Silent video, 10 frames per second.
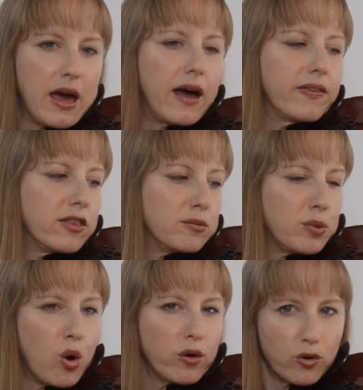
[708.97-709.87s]
And then the
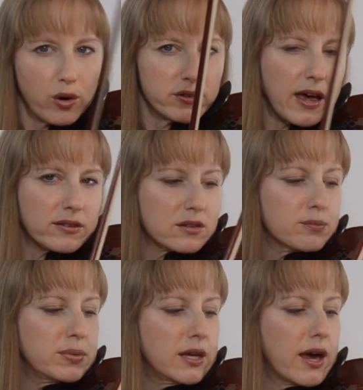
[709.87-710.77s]
bow, of course, has to
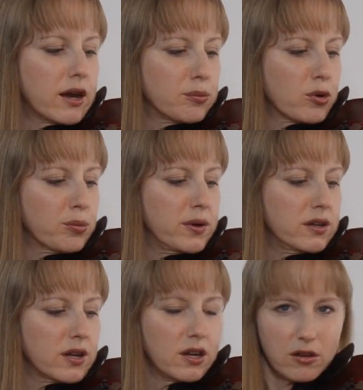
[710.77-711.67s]
be at a
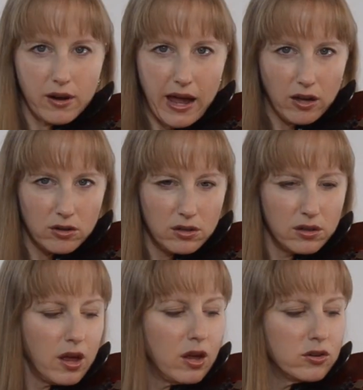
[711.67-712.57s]
perpendicular
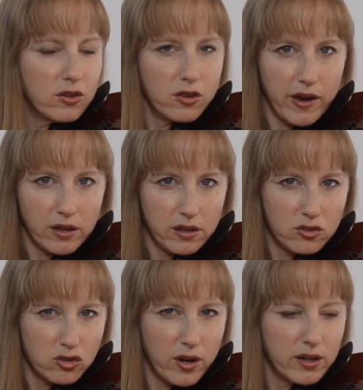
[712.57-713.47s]
angle to the
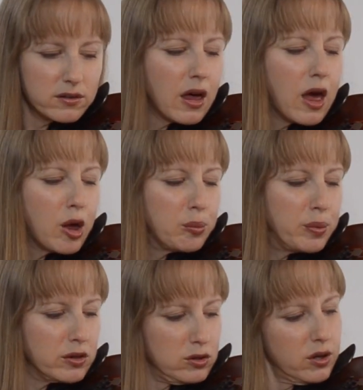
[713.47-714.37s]
violin strings,
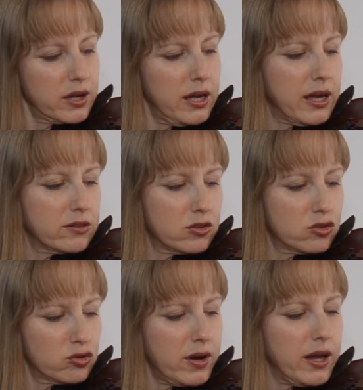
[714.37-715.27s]
but looking at the
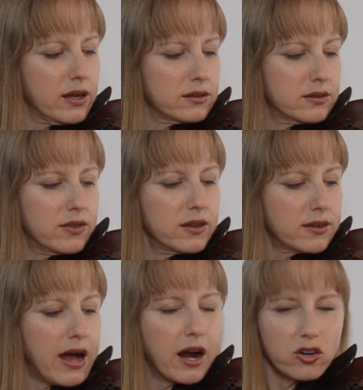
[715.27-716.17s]
strings,
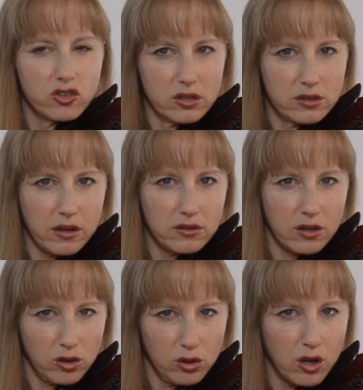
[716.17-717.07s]
this actually
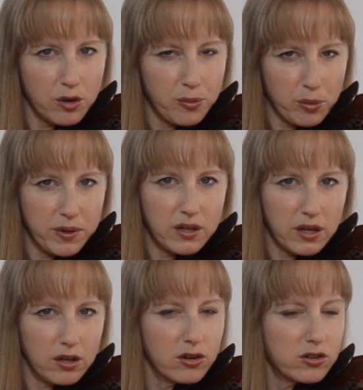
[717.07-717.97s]
doesn't look
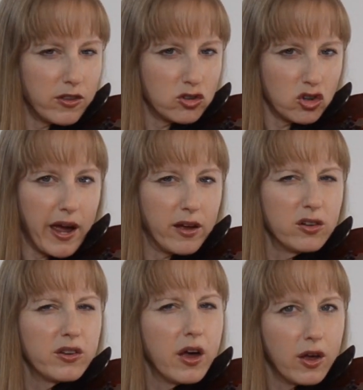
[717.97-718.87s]
perpendicular to the
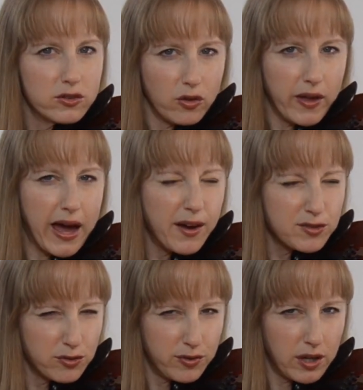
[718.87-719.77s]
child, so they have
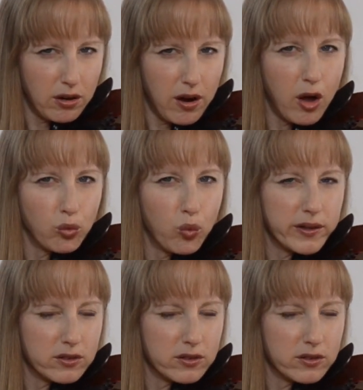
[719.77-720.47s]
to figure out what